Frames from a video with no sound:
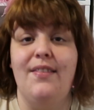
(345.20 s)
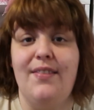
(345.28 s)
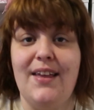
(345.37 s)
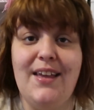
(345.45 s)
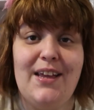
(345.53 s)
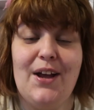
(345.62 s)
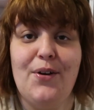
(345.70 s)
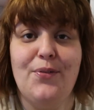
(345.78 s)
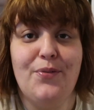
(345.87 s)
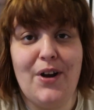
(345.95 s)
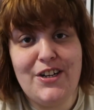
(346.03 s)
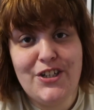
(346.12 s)
the
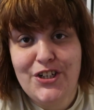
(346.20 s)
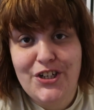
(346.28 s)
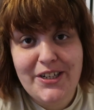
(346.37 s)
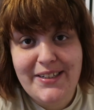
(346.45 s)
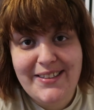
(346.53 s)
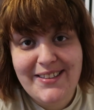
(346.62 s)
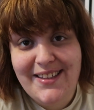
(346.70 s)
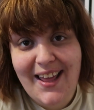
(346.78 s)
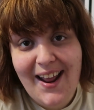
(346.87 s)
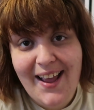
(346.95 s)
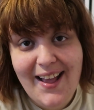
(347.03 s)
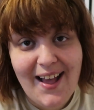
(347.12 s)
Rushtons
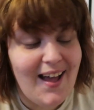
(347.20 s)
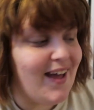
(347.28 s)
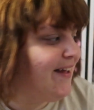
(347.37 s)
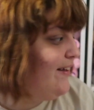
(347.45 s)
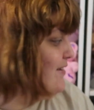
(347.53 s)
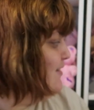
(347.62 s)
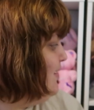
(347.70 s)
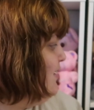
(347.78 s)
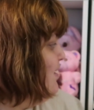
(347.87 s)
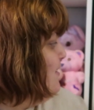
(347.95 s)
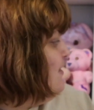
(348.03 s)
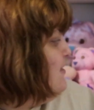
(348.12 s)
that I got.
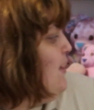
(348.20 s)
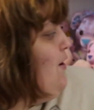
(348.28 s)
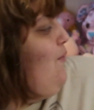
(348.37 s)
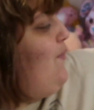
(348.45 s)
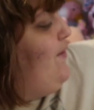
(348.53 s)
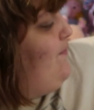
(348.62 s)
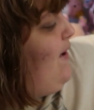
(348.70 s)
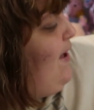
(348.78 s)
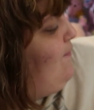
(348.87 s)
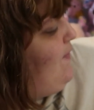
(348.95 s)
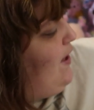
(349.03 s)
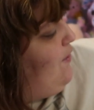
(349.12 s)
So
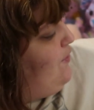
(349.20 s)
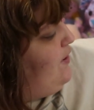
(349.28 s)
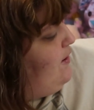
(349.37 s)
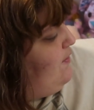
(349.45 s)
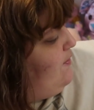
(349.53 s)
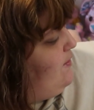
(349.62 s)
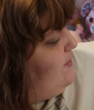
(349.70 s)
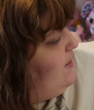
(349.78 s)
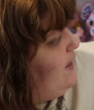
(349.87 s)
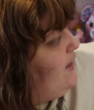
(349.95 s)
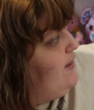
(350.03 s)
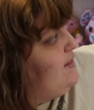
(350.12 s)
I found
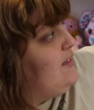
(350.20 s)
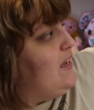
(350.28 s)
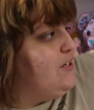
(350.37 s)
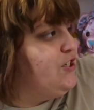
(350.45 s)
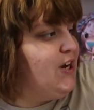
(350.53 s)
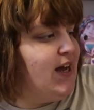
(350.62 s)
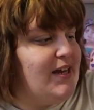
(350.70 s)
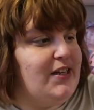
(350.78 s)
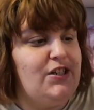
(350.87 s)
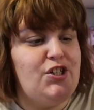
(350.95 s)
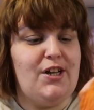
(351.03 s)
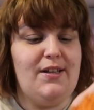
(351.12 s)
the
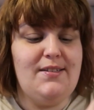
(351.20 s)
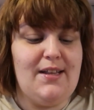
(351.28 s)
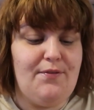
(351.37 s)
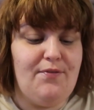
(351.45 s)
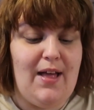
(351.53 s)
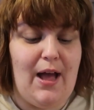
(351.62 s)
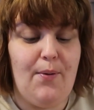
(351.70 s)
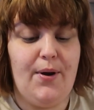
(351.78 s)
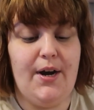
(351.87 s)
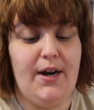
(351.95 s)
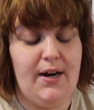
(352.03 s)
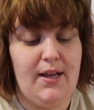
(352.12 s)

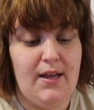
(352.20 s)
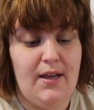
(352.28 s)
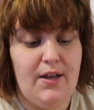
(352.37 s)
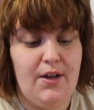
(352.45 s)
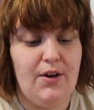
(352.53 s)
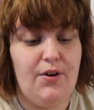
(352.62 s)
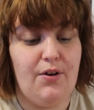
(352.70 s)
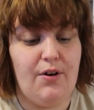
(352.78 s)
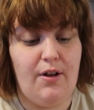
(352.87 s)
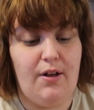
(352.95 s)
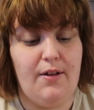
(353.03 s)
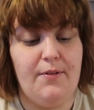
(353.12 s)
Sunflower
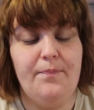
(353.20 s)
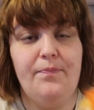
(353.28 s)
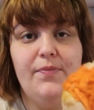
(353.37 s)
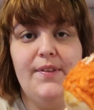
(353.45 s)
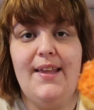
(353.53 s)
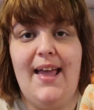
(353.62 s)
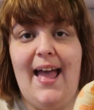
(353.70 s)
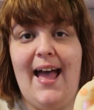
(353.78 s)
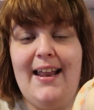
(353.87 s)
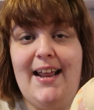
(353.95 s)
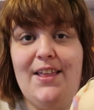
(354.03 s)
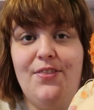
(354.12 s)
Girl
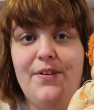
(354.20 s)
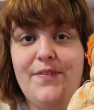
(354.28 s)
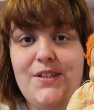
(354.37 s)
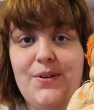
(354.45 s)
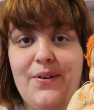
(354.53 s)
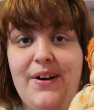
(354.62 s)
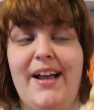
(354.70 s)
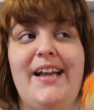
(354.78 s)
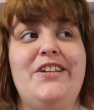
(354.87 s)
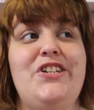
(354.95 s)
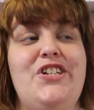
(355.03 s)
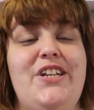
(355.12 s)
at a thrift store,
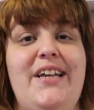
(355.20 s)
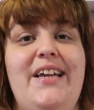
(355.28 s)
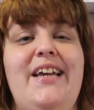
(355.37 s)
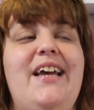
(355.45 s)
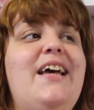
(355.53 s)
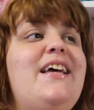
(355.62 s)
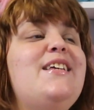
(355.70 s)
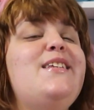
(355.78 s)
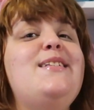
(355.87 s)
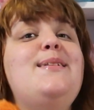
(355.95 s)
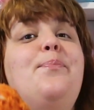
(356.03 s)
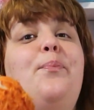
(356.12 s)
and she
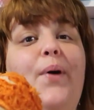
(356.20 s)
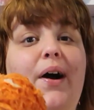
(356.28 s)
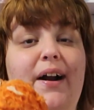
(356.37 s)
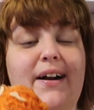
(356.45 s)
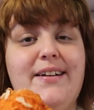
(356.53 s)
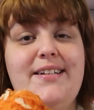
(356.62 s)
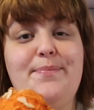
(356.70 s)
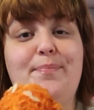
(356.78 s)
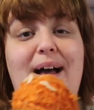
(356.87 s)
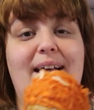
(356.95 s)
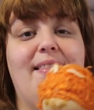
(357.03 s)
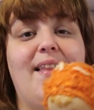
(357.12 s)
sparked my